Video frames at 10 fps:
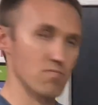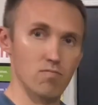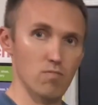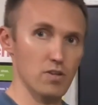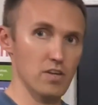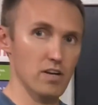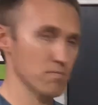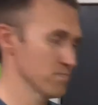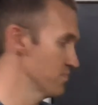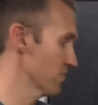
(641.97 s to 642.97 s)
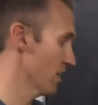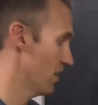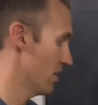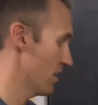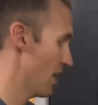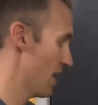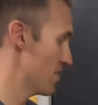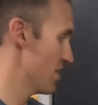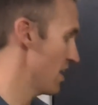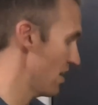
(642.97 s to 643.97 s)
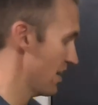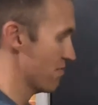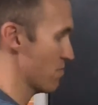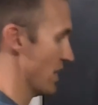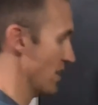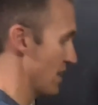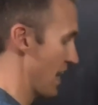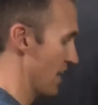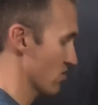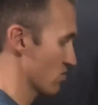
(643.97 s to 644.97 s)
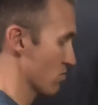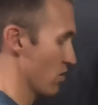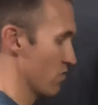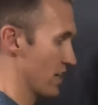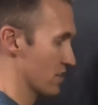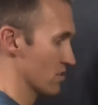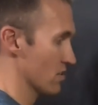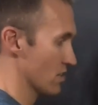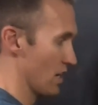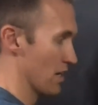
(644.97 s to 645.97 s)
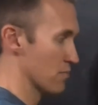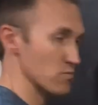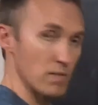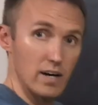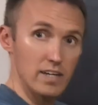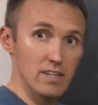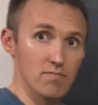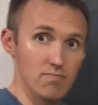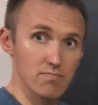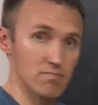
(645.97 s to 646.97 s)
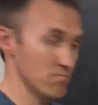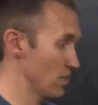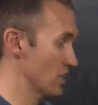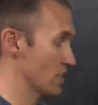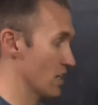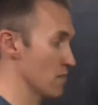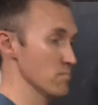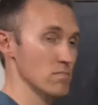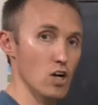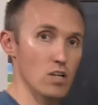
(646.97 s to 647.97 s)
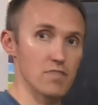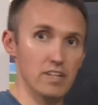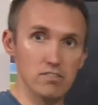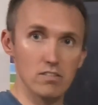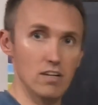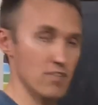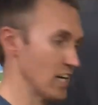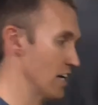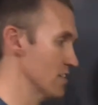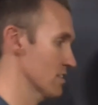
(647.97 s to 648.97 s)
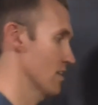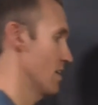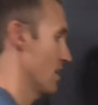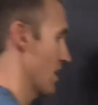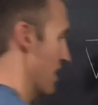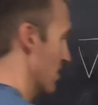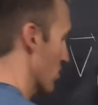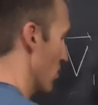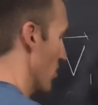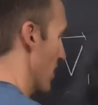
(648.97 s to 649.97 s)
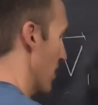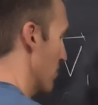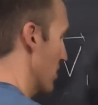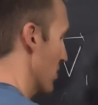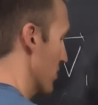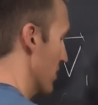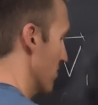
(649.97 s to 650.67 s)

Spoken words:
Right there. And then I'll have my last row vector times my same column vector in every case, and I'll call that B3.